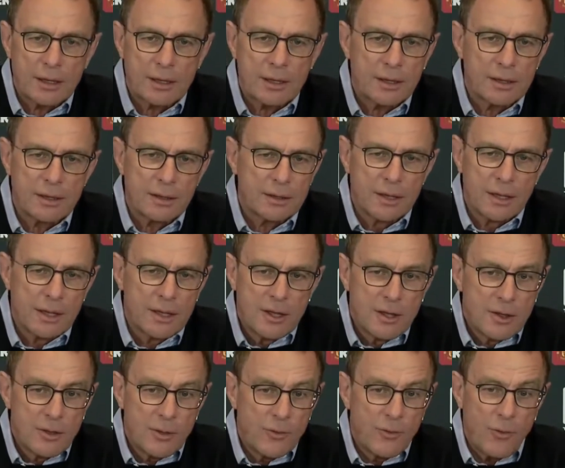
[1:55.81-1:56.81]

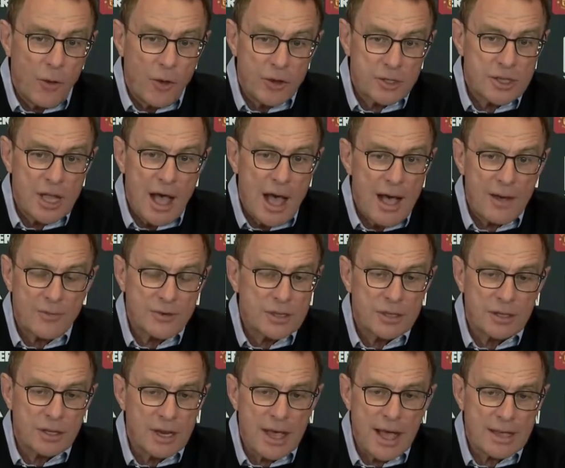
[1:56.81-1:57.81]
The first halves
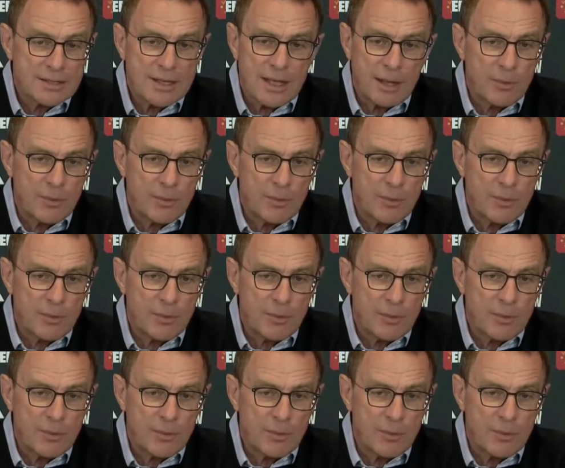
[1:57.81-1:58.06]
in the last